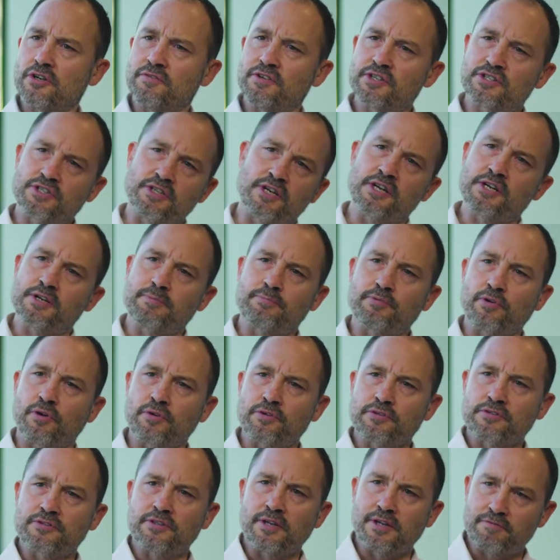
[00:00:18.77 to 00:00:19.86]
about why
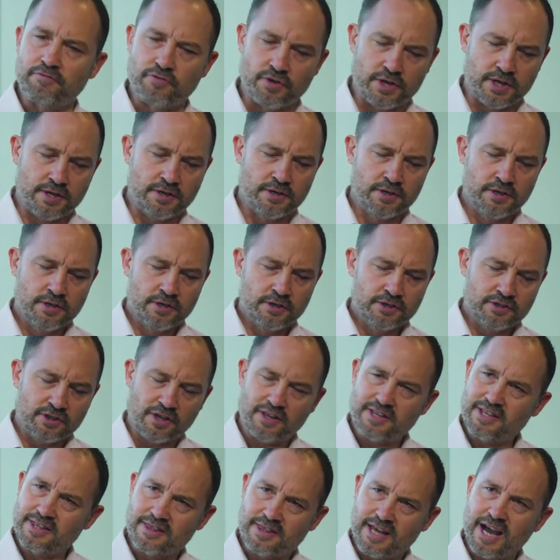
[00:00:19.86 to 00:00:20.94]
tech businesses should be
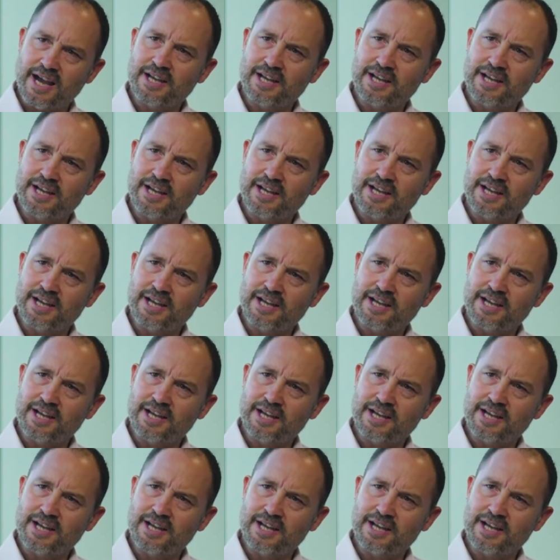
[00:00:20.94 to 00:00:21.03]
customer